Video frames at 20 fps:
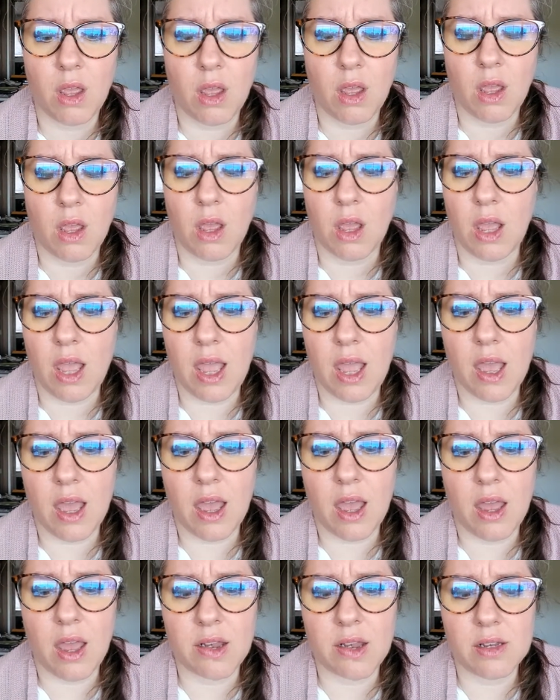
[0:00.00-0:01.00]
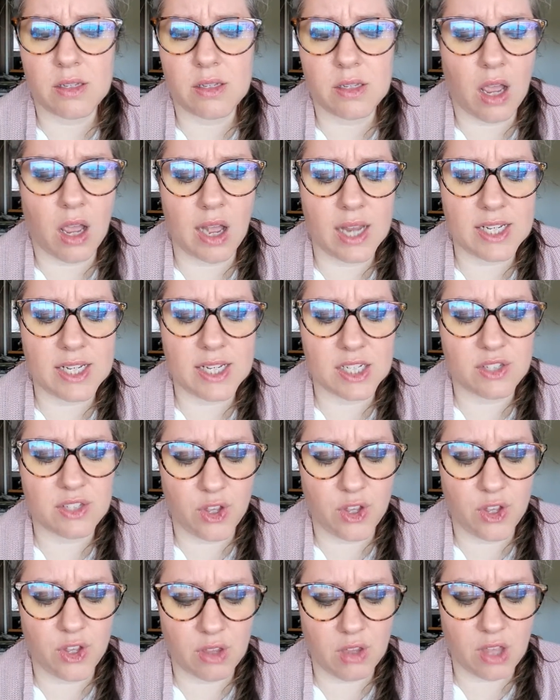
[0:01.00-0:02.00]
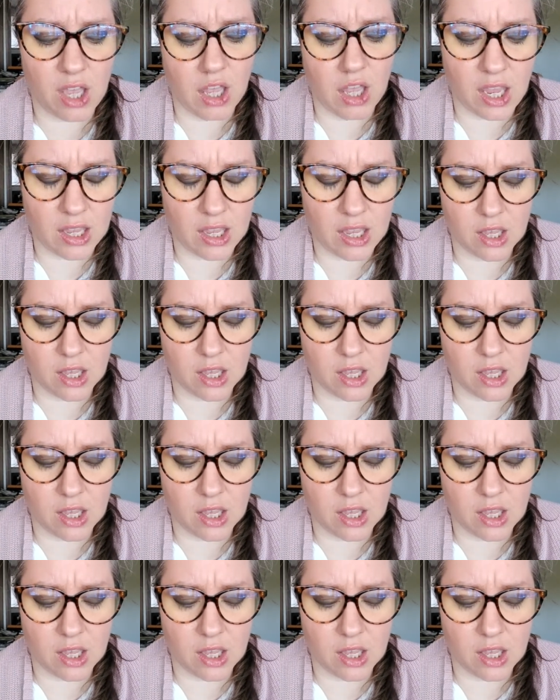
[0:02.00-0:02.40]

And I just feel like